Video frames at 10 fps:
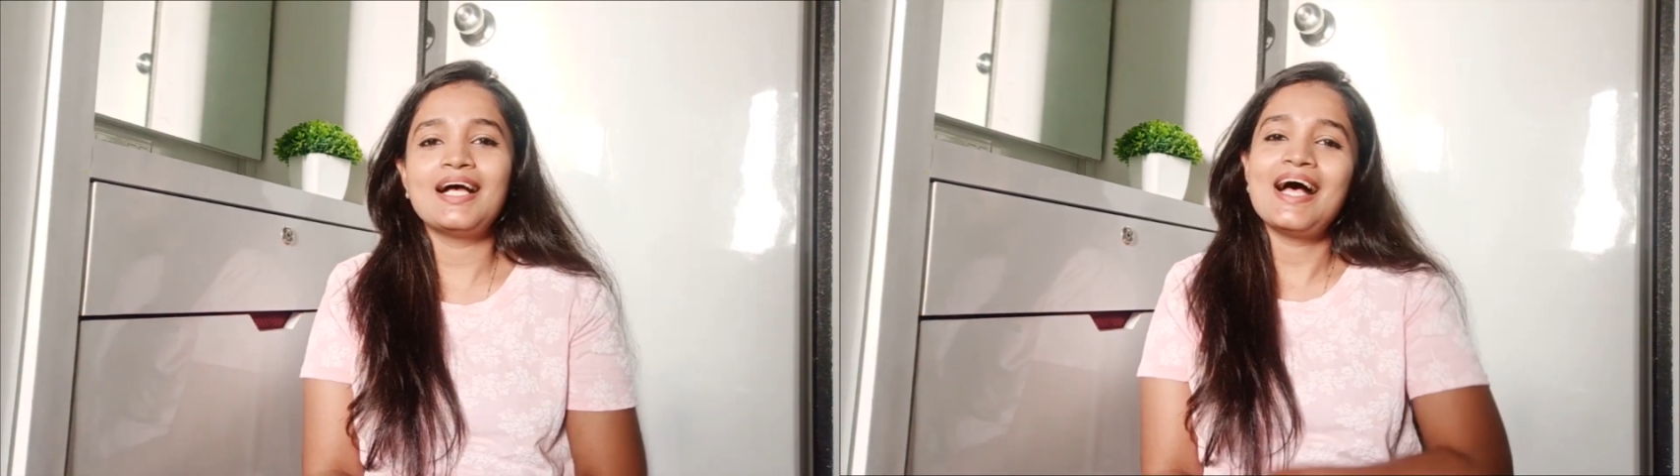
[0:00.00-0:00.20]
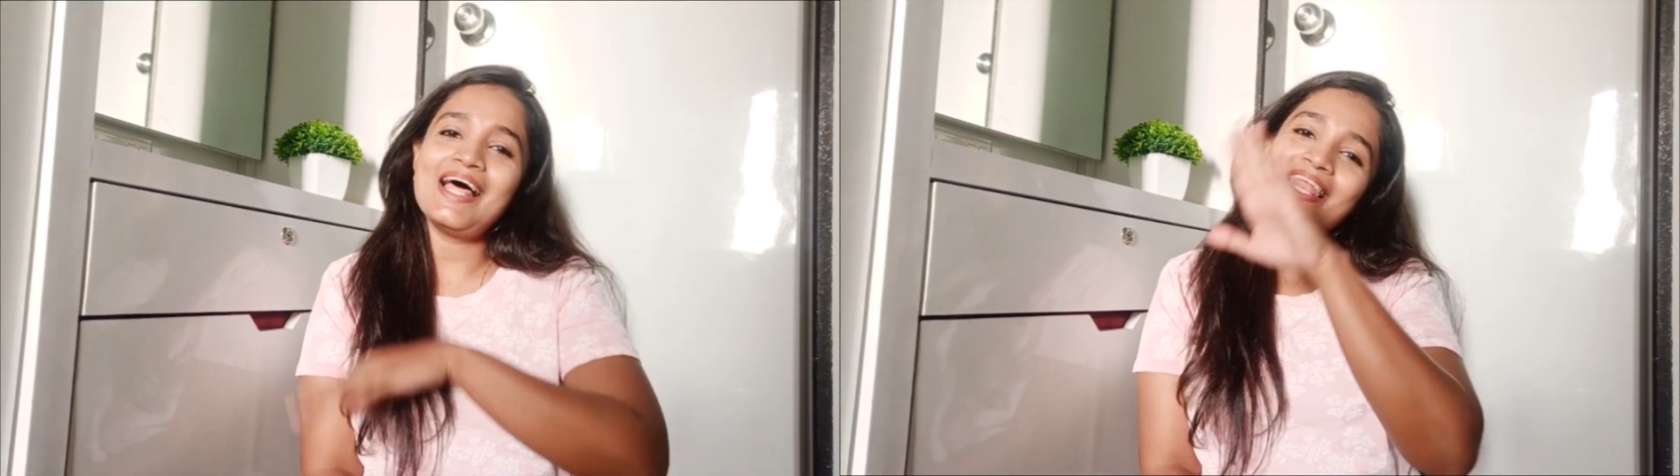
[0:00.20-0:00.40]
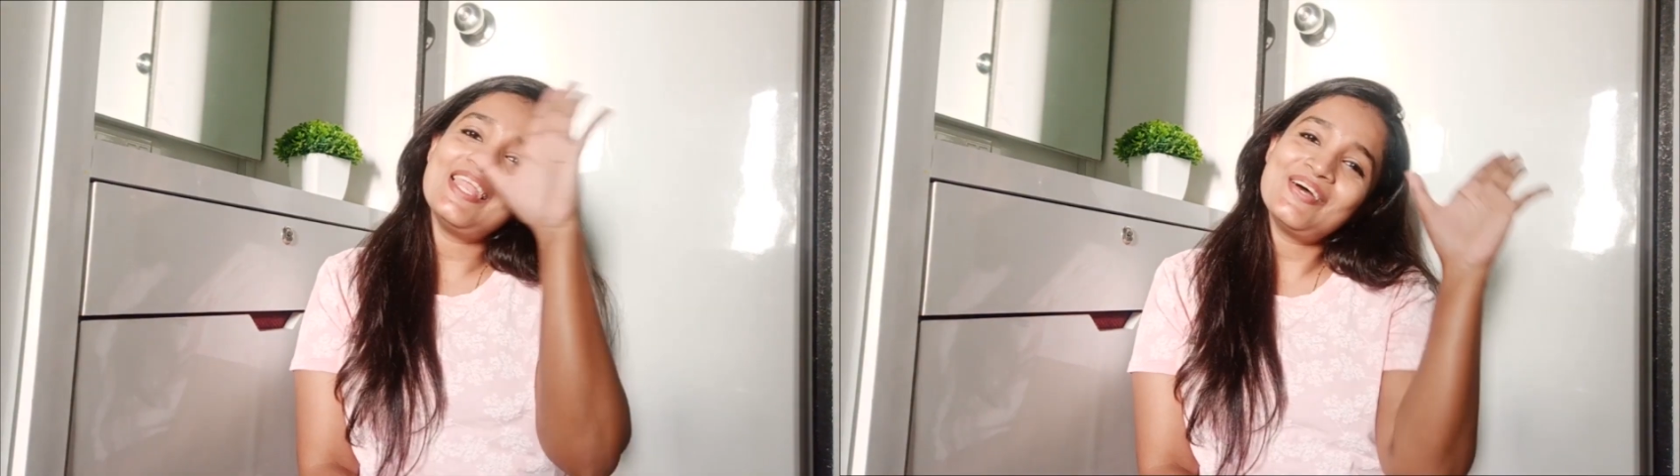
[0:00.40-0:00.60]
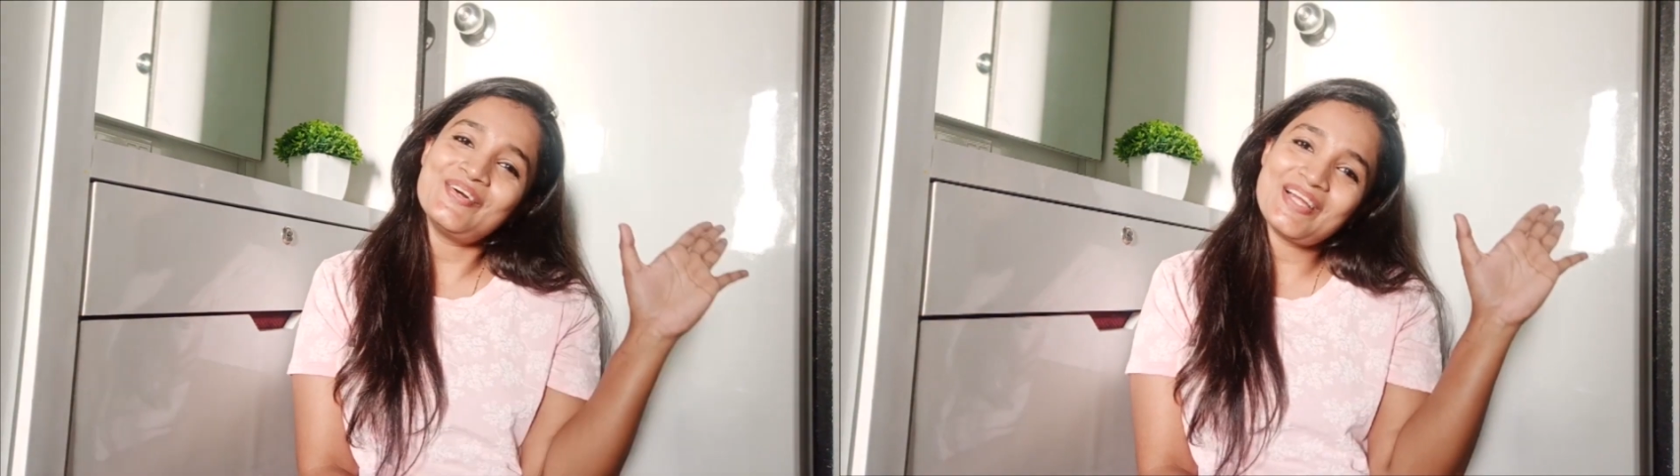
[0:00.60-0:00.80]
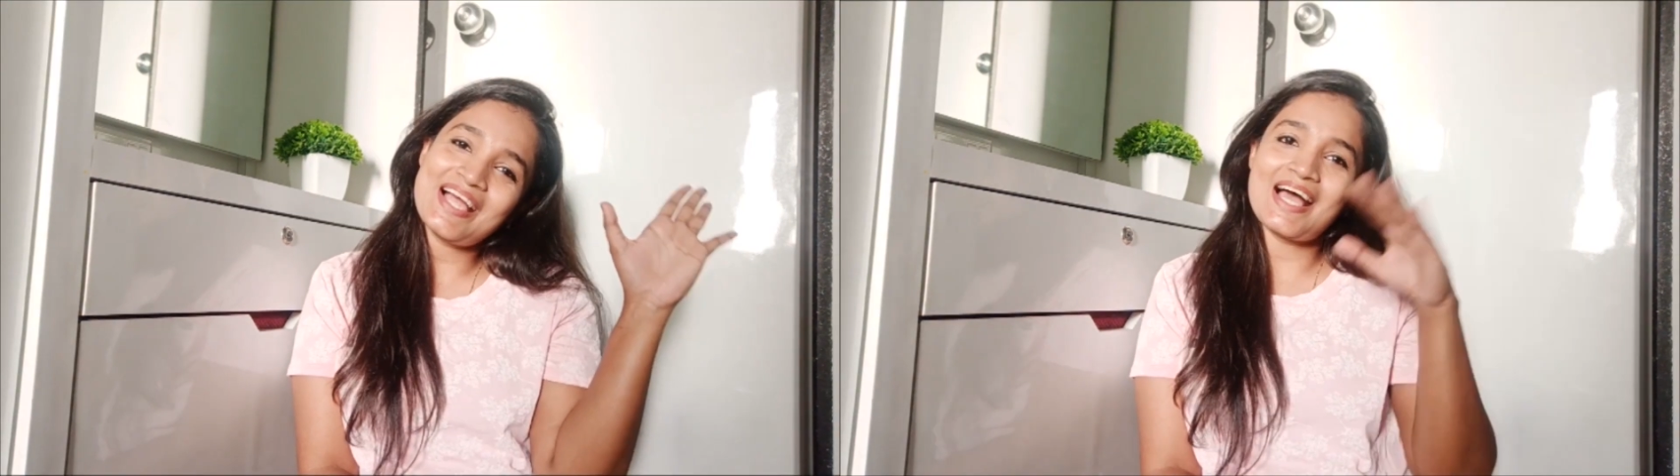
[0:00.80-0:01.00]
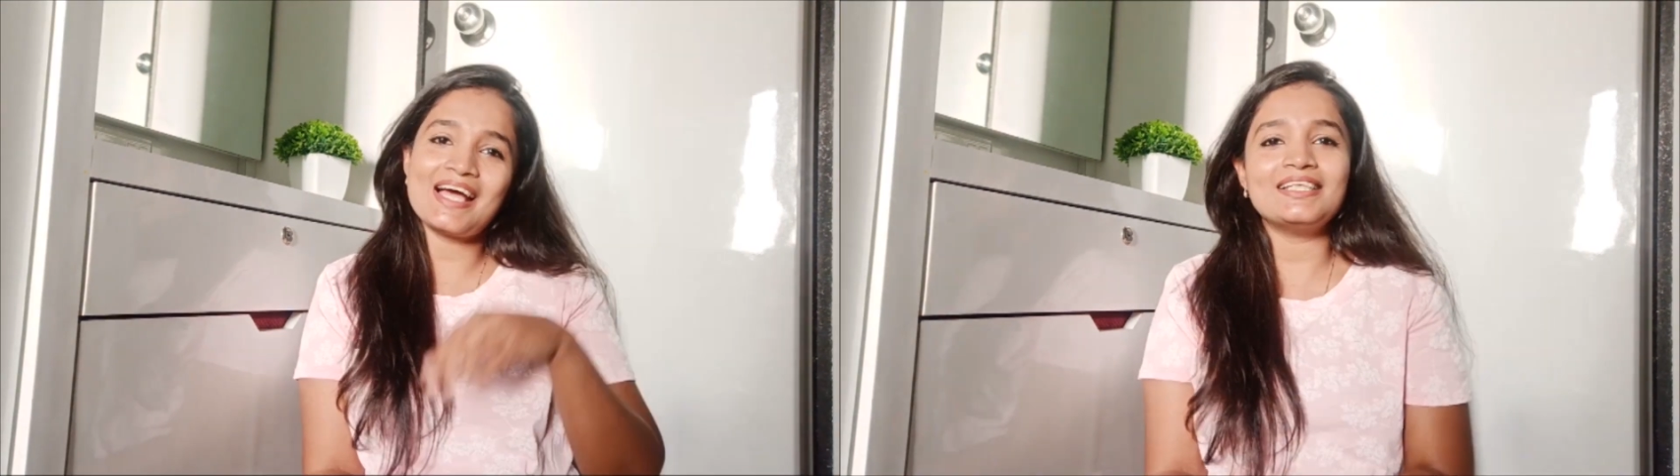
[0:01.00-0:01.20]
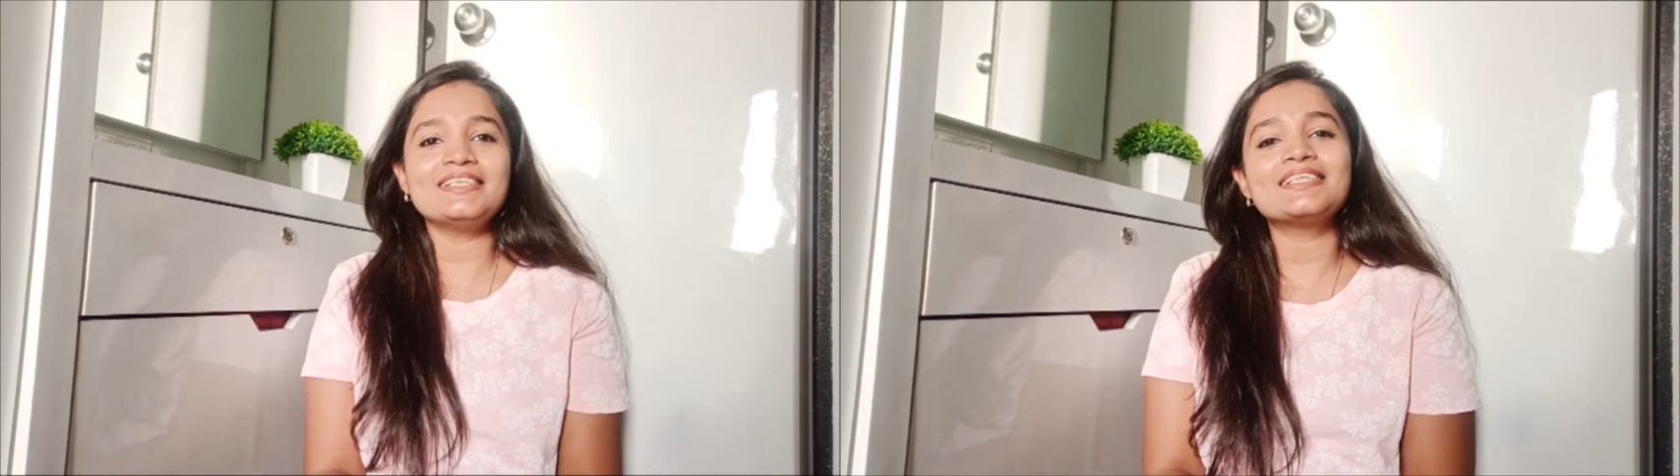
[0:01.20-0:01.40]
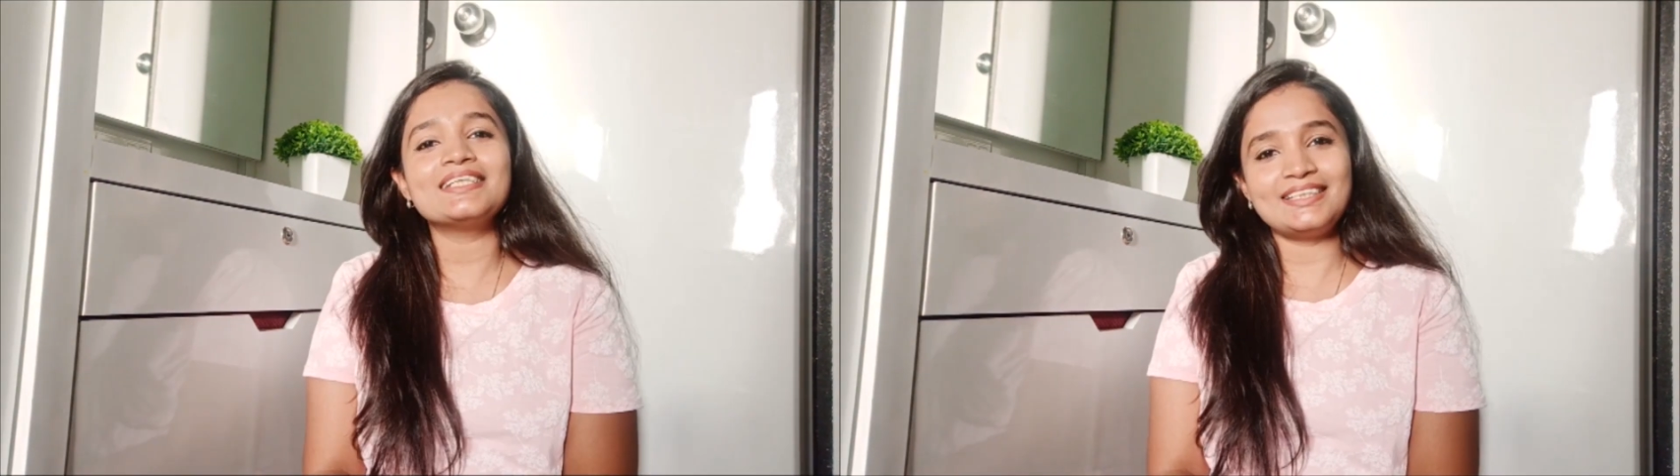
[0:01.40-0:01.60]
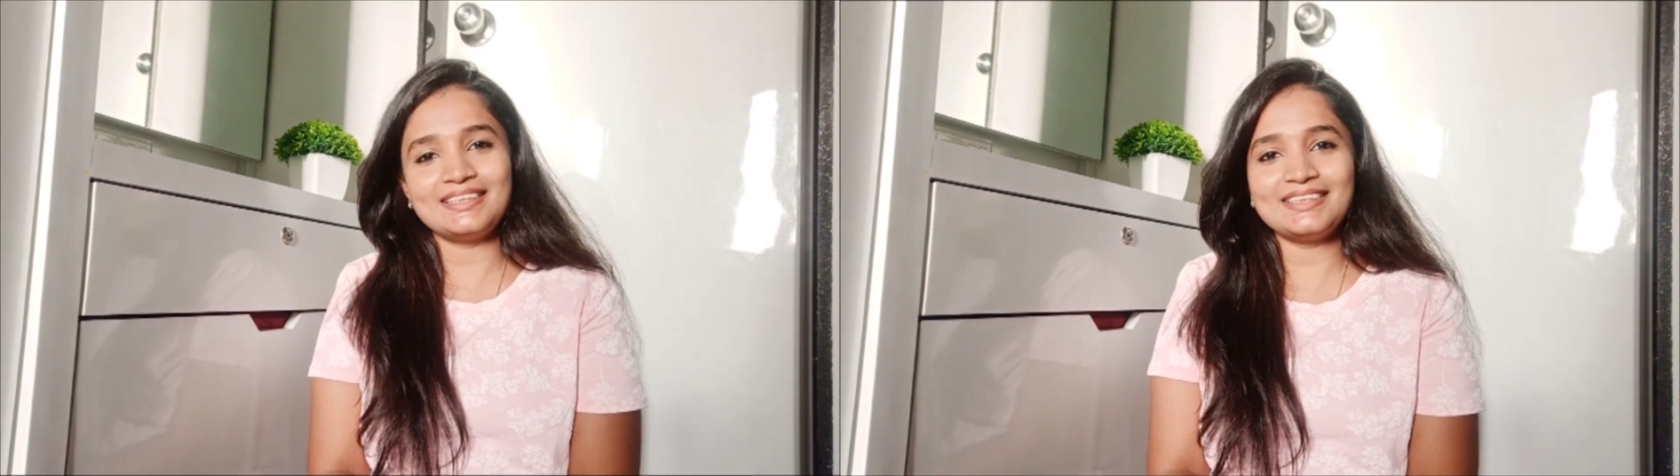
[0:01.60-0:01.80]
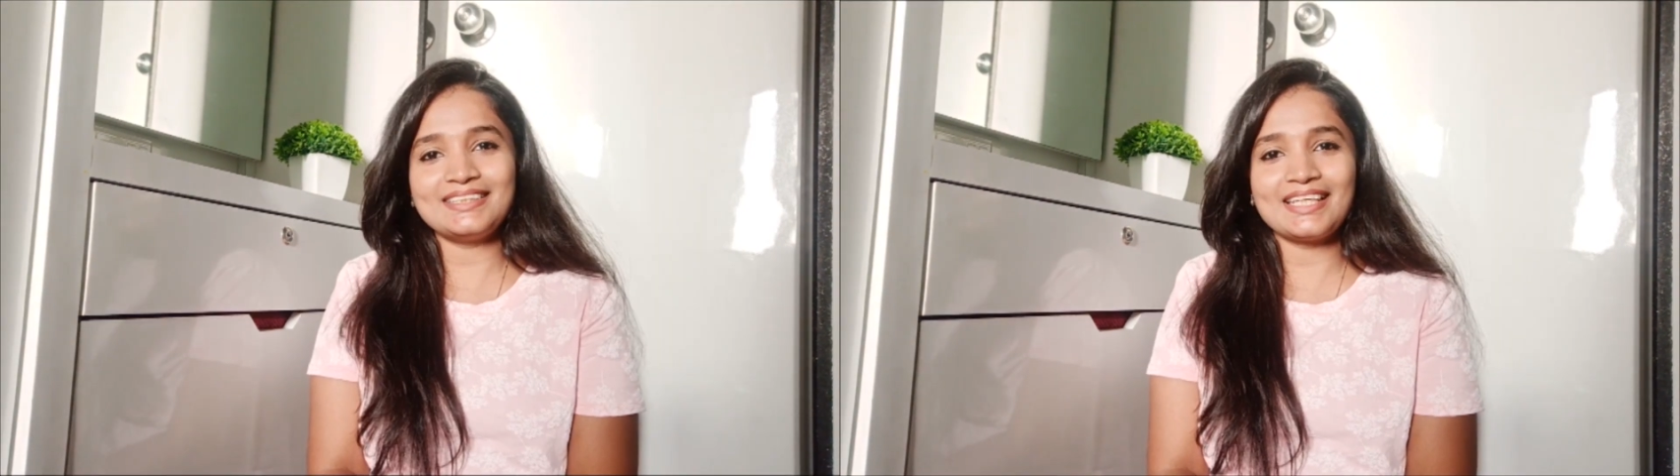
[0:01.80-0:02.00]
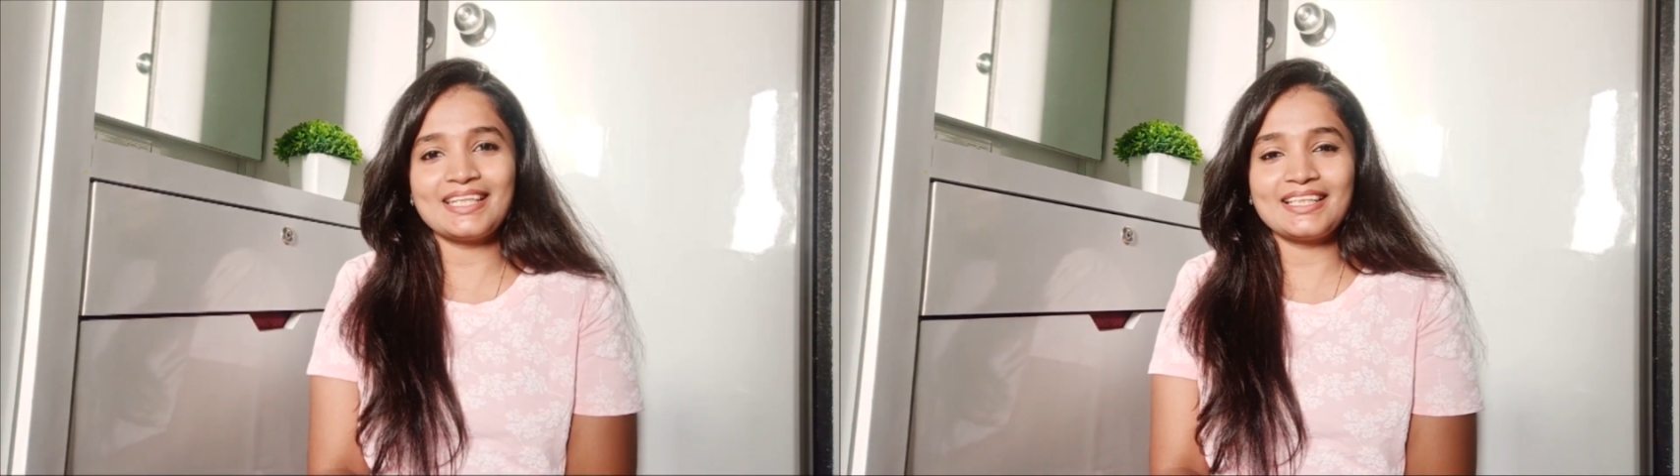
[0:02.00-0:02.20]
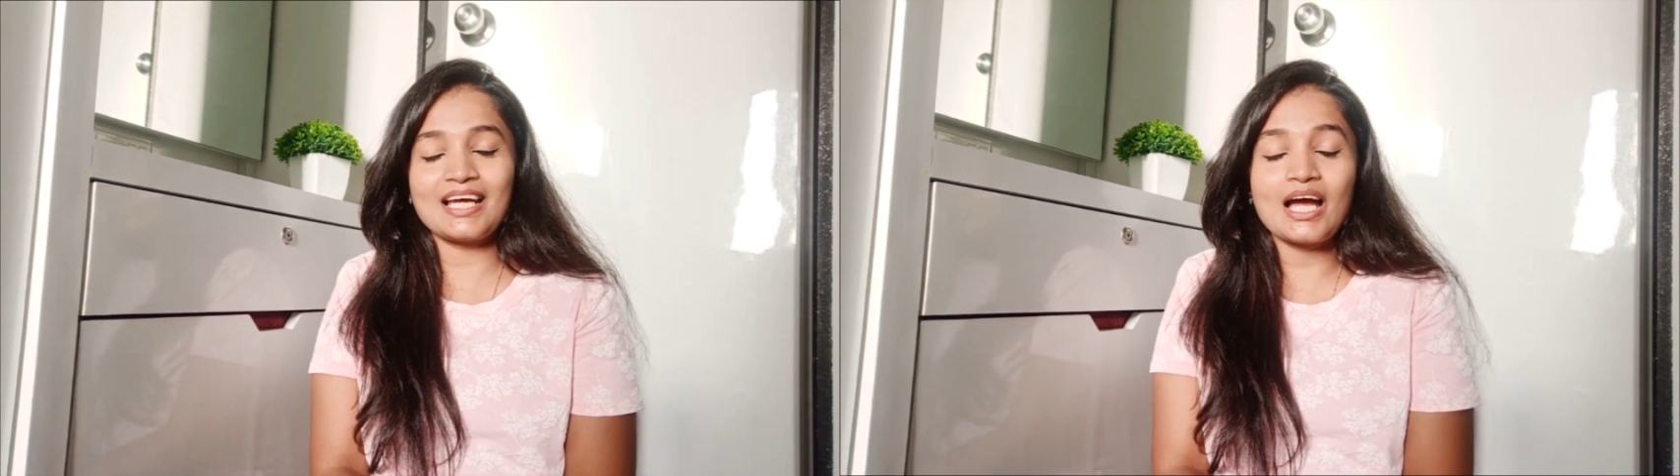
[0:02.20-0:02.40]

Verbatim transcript: Hello guys, this is Nikita